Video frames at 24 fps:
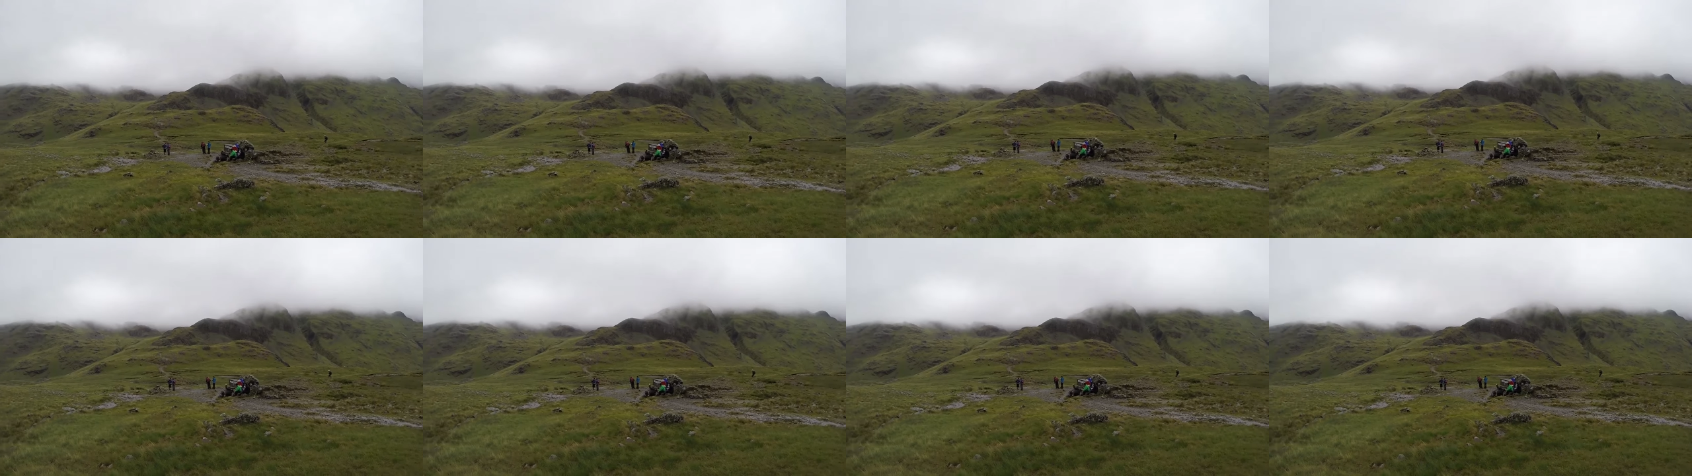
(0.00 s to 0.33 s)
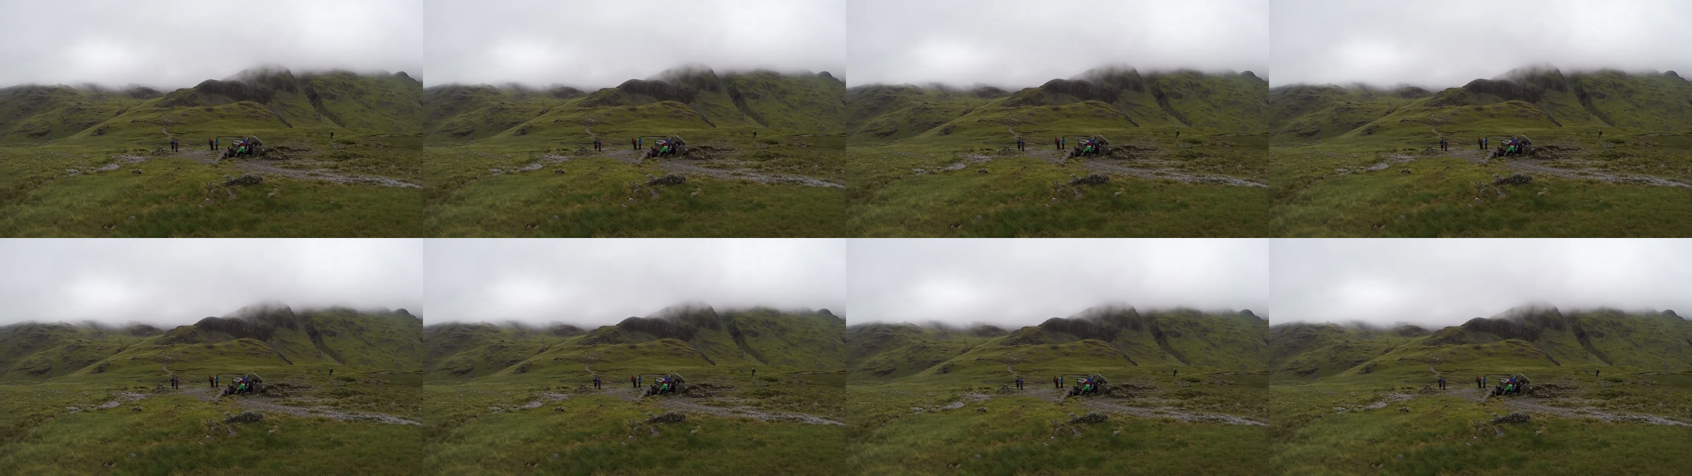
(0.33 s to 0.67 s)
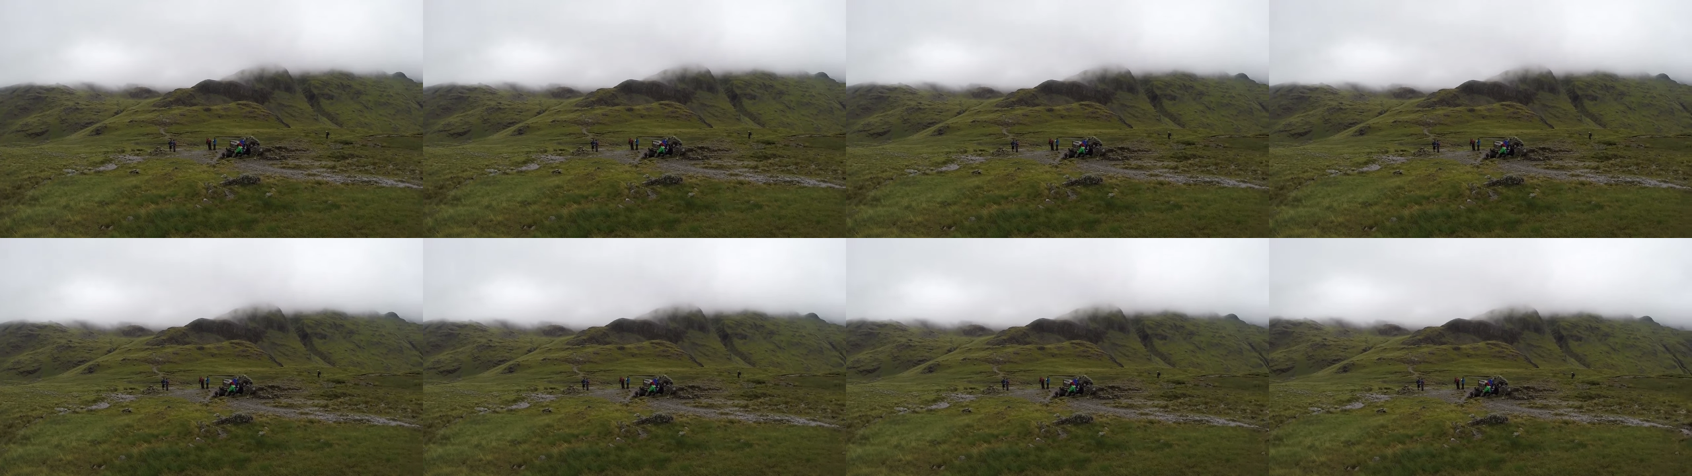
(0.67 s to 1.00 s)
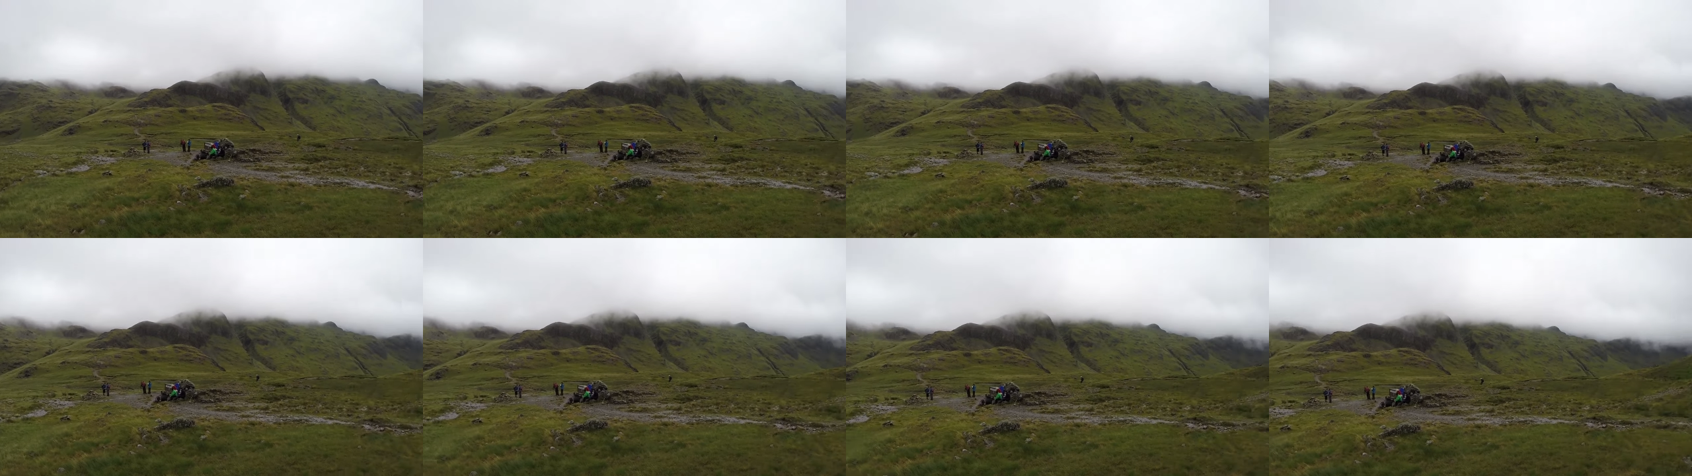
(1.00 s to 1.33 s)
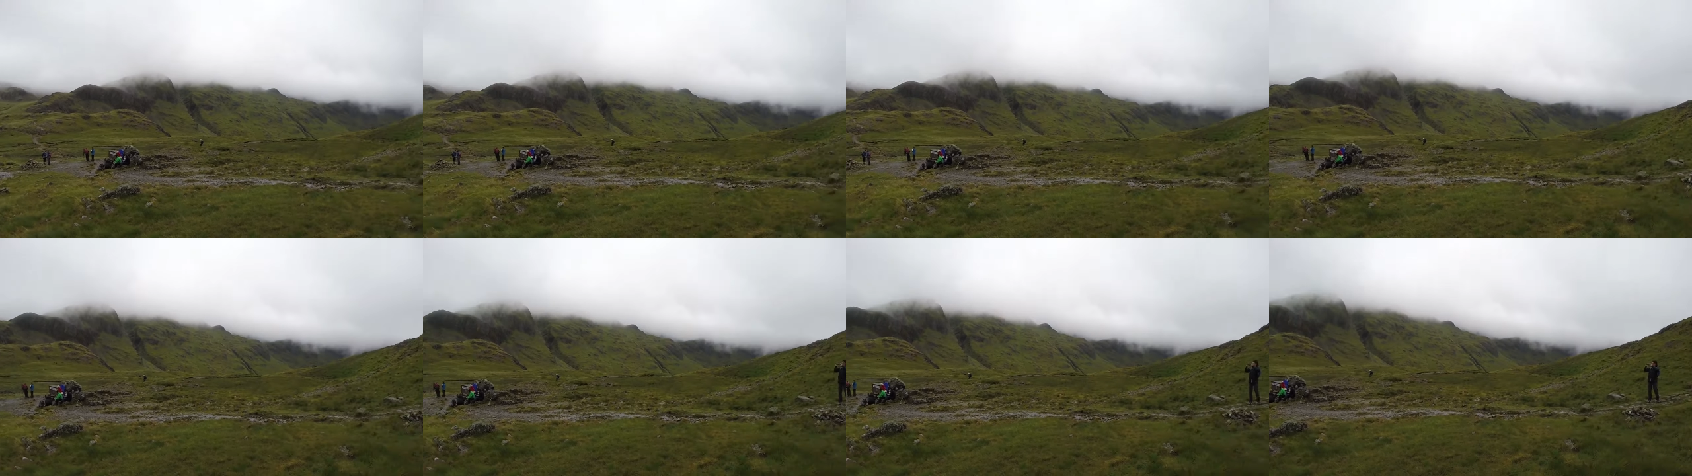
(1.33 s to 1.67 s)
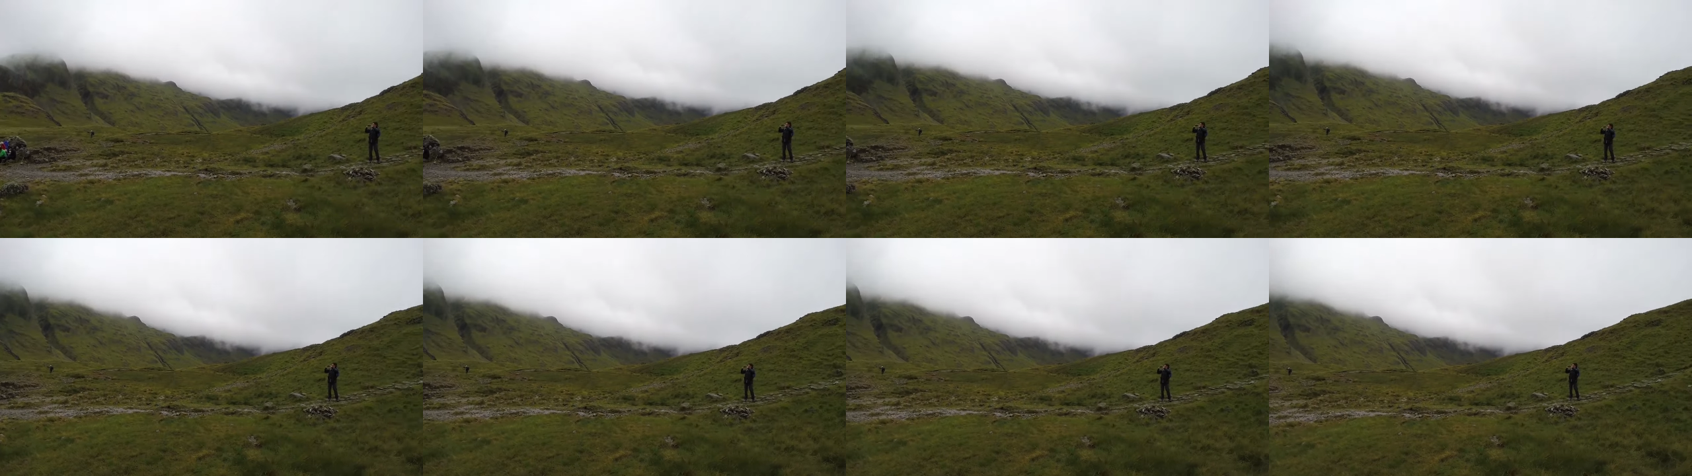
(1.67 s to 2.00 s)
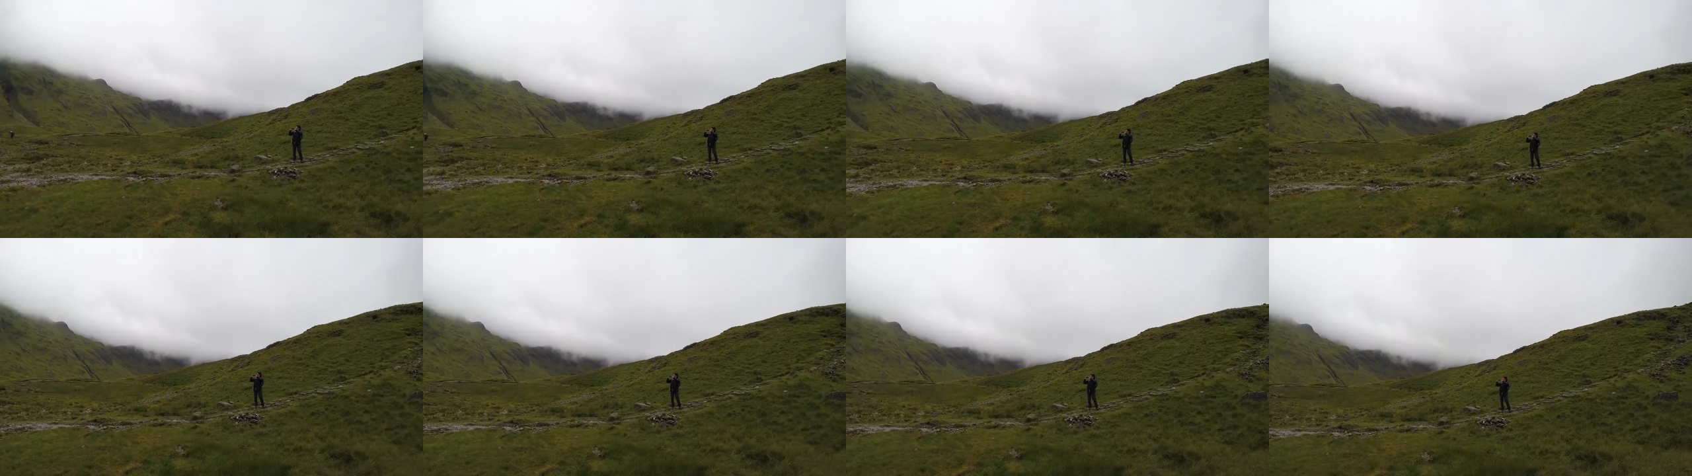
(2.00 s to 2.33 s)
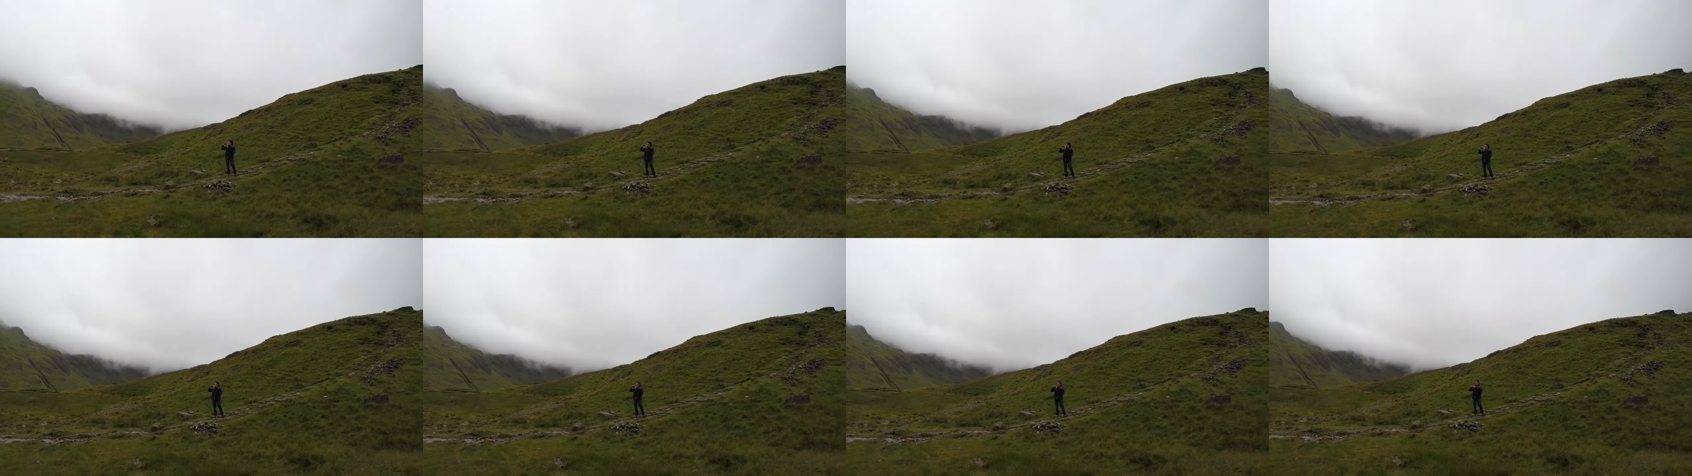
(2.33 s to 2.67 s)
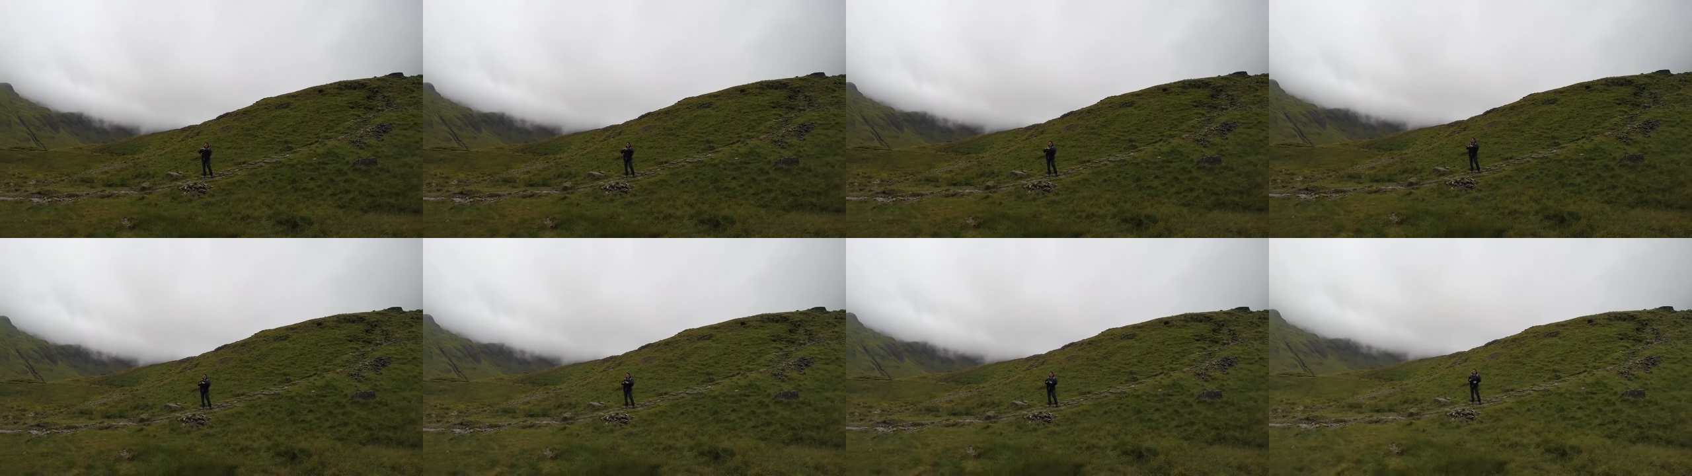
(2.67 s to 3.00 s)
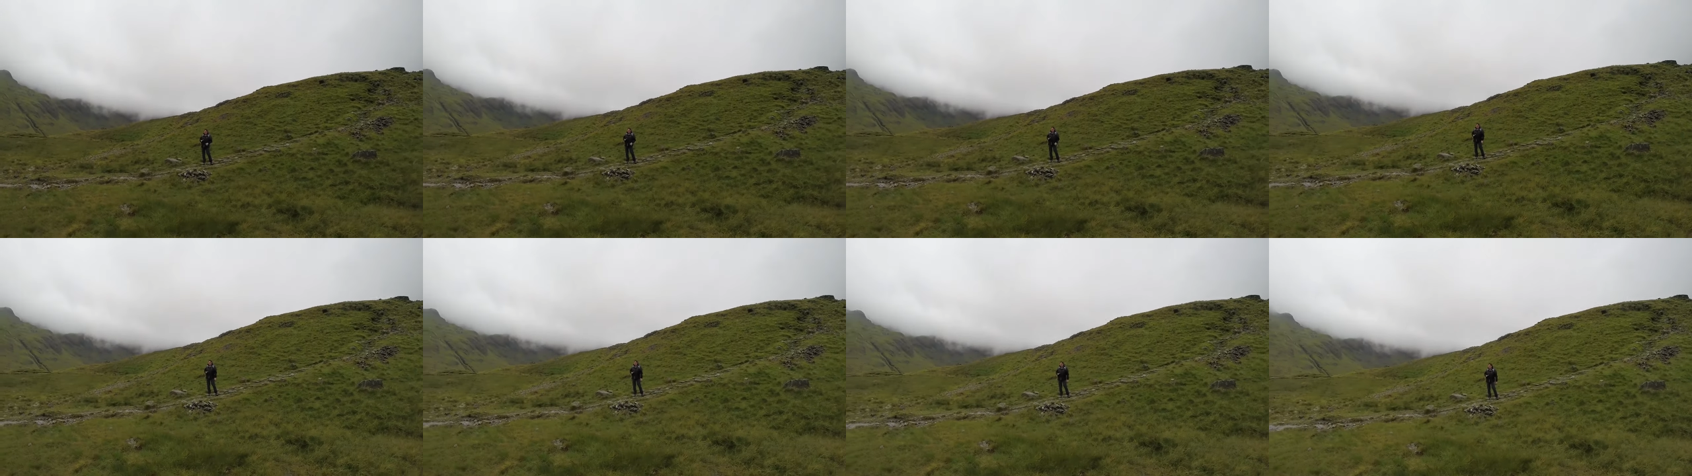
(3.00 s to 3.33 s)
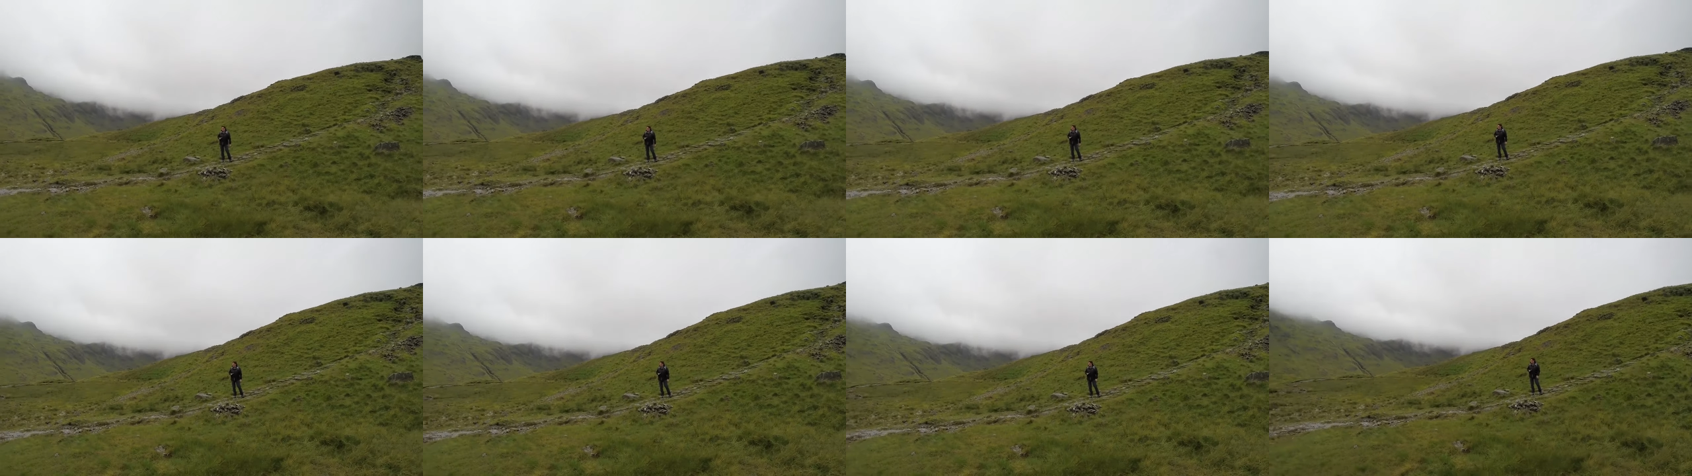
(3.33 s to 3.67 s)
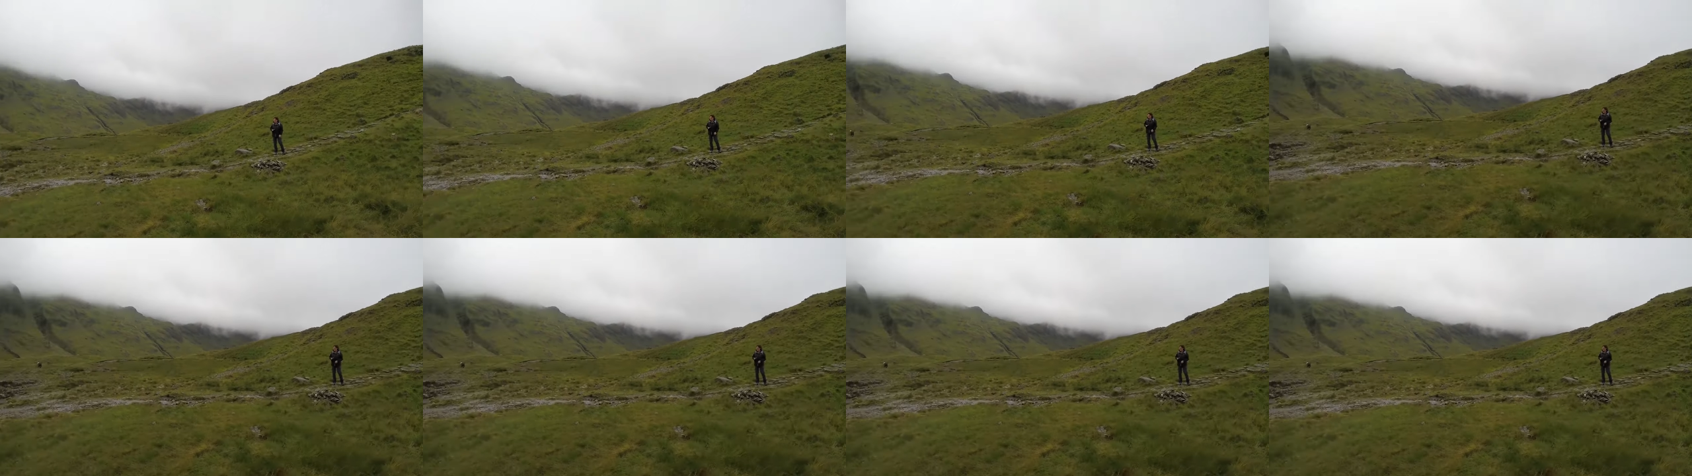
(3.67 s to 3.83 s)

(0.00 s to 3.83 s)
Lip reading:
[unreadable: no face in view]